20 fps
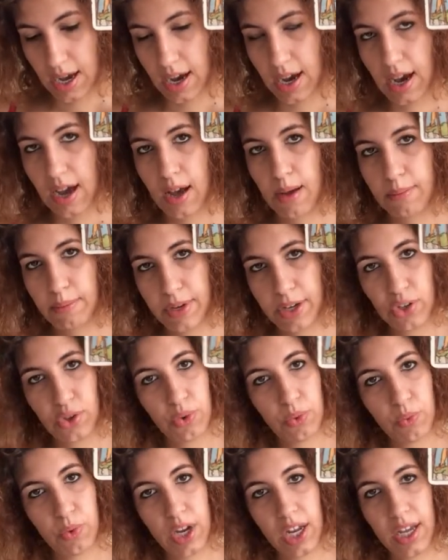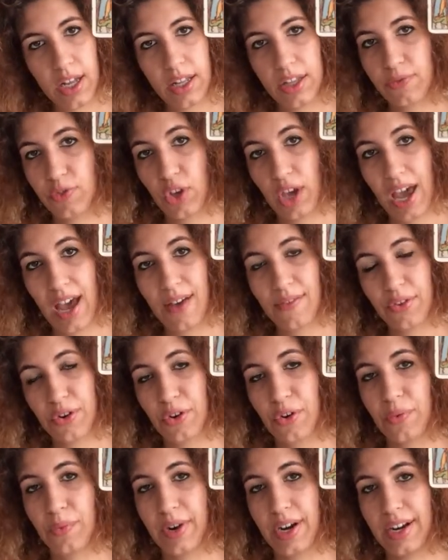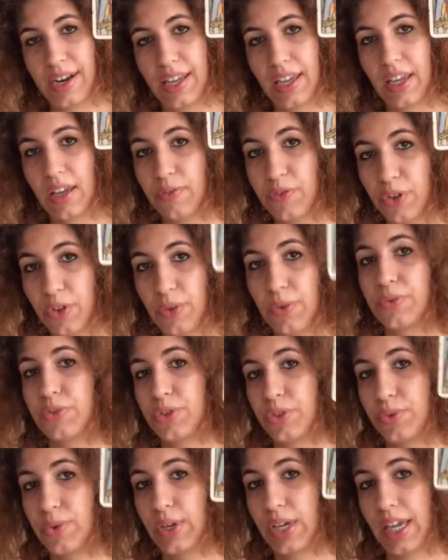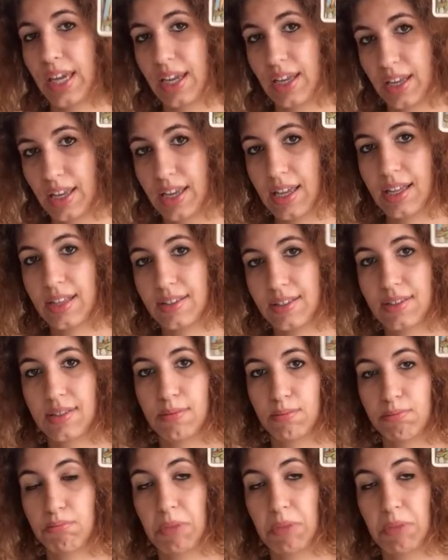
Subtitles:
But you will if you haven't already. If you're doing it, it's